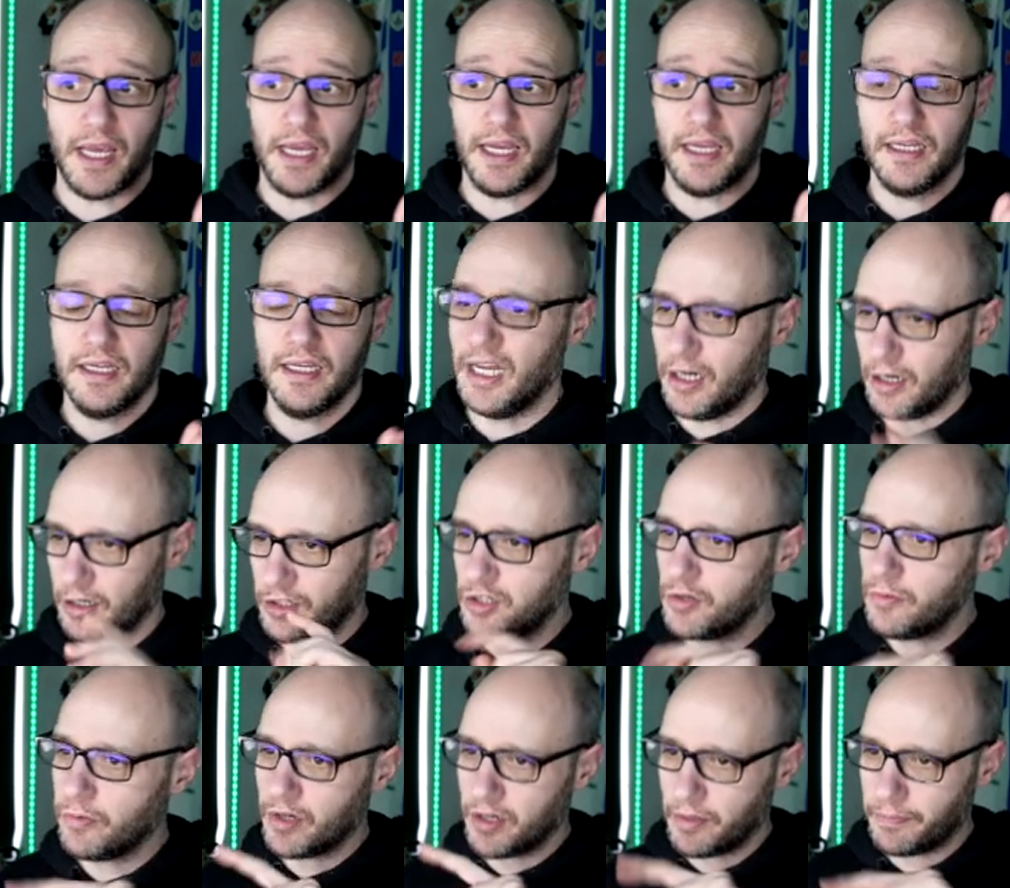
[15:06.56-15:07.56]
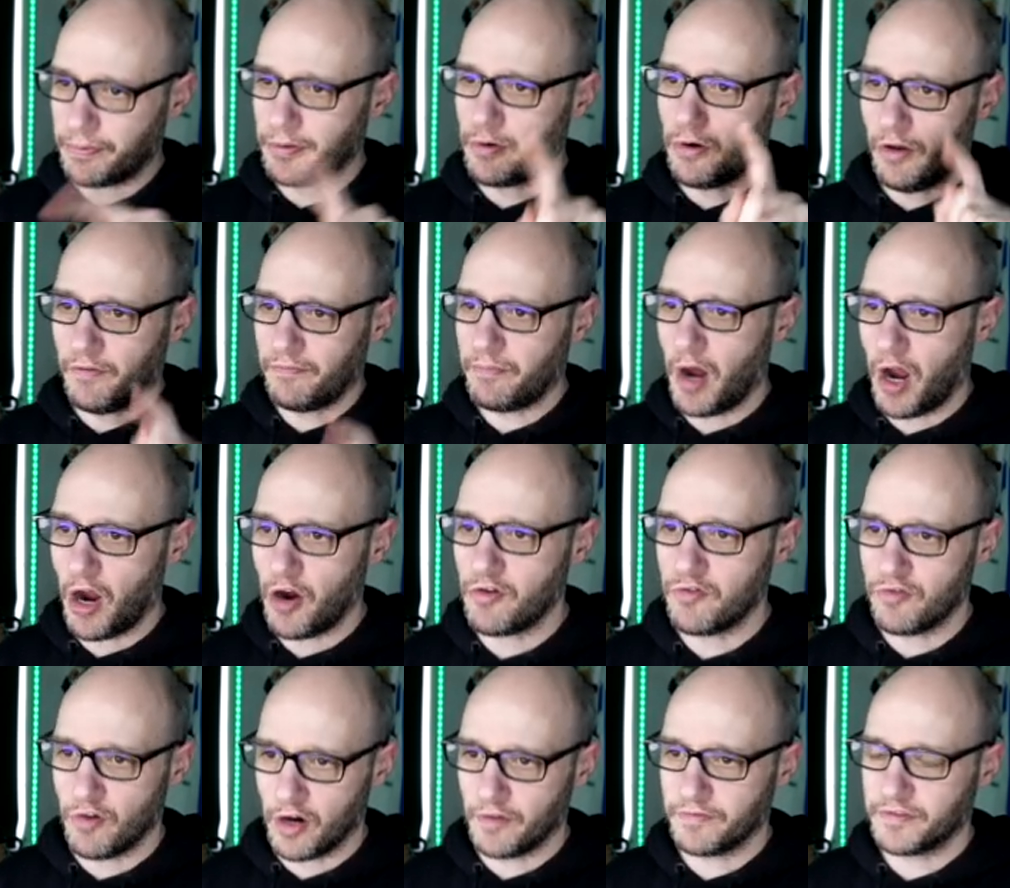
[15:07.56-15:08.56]
there. And I do want to pull off my
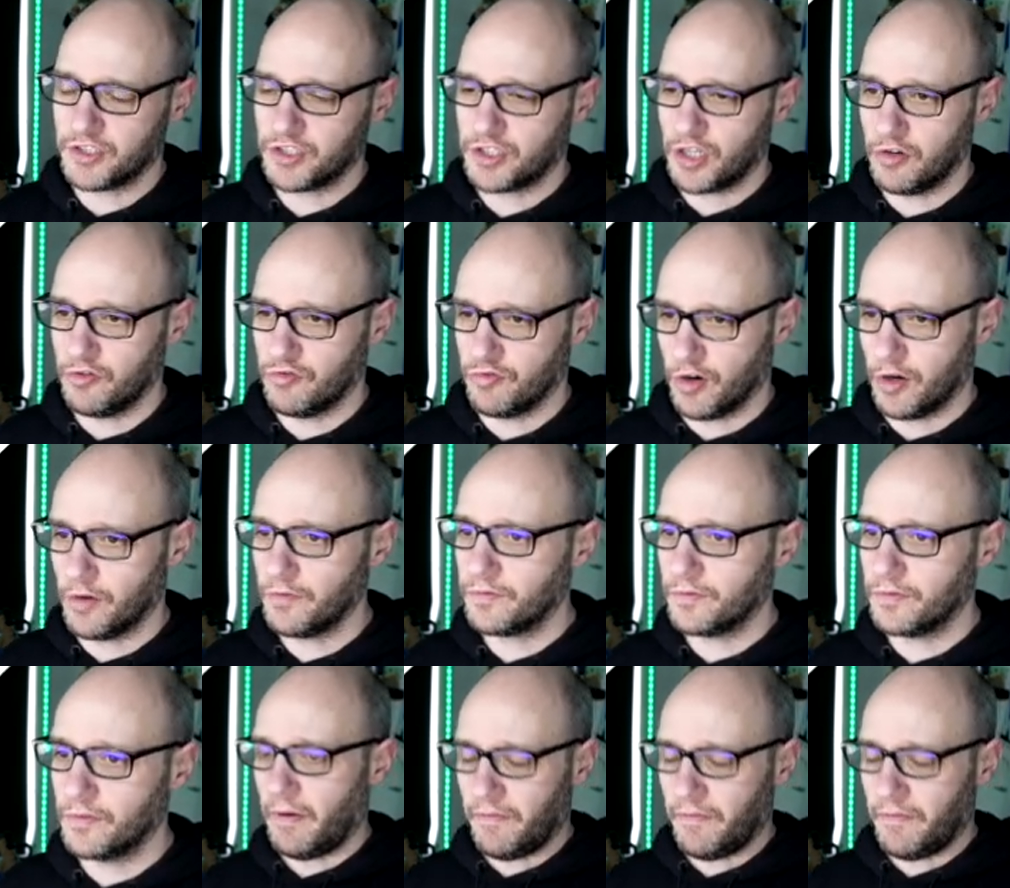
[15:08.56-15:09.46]
own graph to show growth.